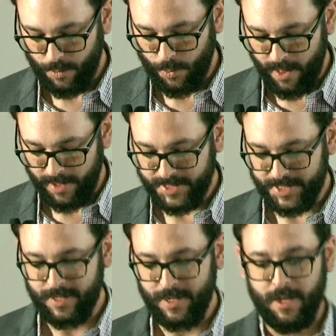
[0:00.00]

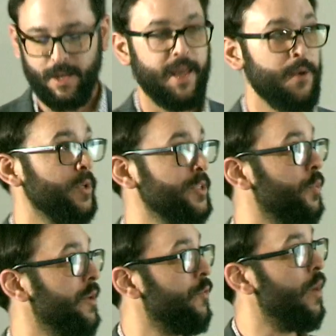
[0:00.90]
Wallace. It was
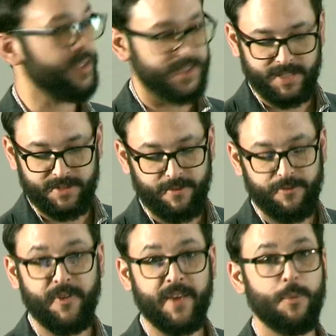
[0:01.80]
one of Wallace's
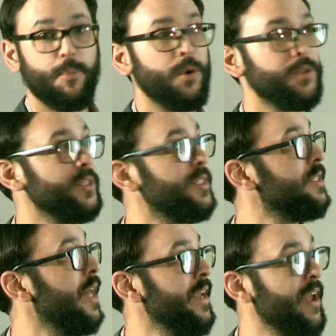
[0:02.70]
favorite portraits
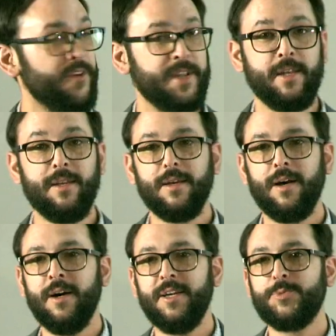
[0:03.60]
that he ever did.
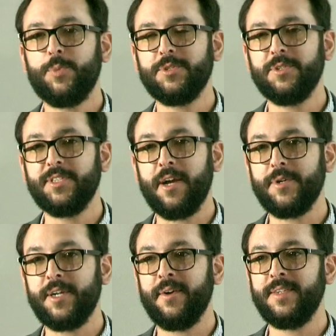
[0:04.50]
His personal
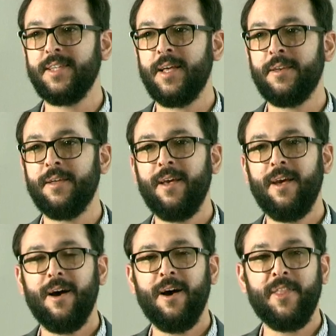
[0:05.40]
secretary said
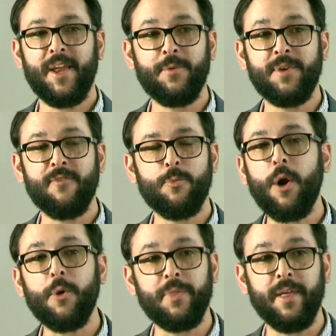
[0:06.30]
that he would never
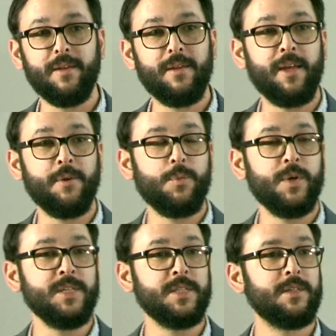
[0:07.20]
part with it, and it
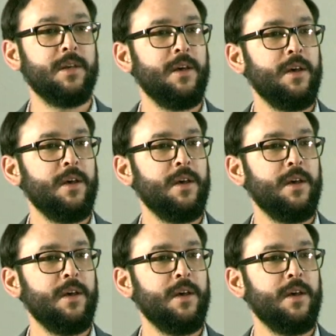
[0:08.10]
was